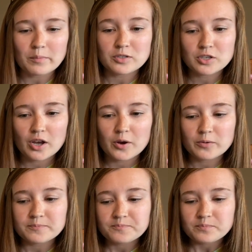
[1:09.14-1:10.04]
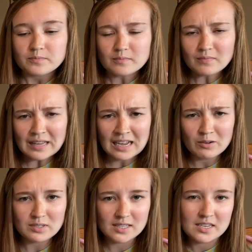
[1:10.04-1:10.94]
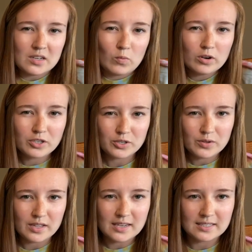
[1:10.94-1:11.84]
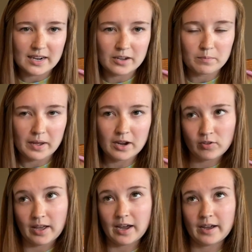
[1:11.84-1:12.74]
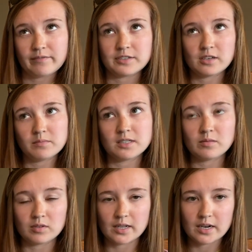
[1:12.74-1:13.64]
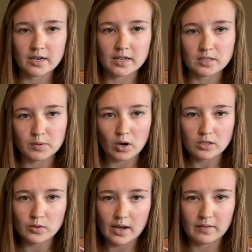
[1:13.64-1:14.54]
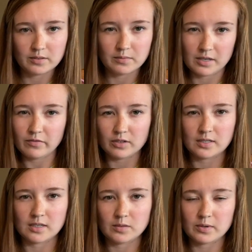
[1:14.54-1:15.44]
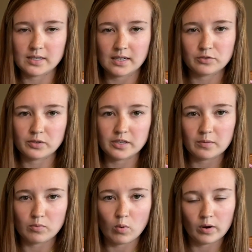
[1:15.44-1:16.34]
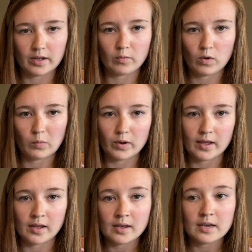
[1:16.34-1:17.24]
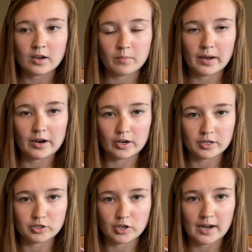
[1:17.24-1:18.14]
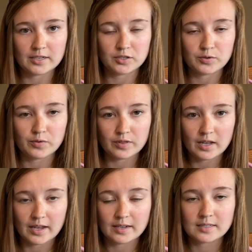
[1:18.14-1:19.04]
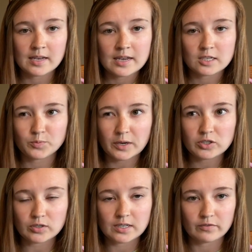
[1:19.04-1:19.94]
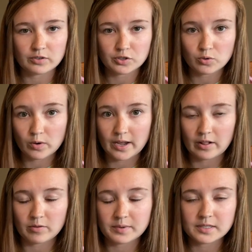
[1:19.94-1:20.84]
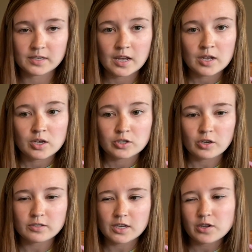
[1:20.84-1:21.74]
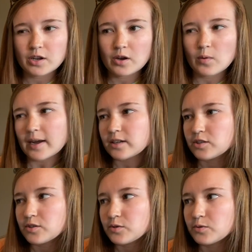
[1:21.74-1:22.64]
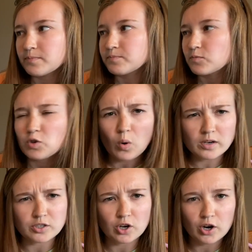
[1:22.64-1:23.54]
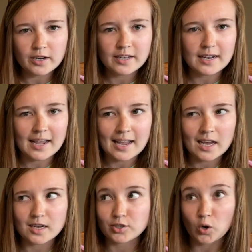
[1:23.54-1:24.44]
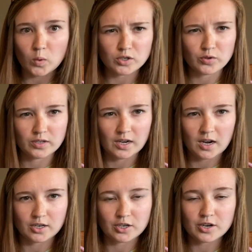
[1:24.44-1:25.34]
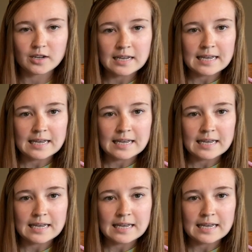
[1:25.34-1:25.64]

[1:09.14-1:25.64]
So I was thinking, what are two things that I compare that have some similarities but also have some differences? Because that's really important when we compare and contrast two things, especially different story elements. So I was like, I could do going to Target and going to the doctor.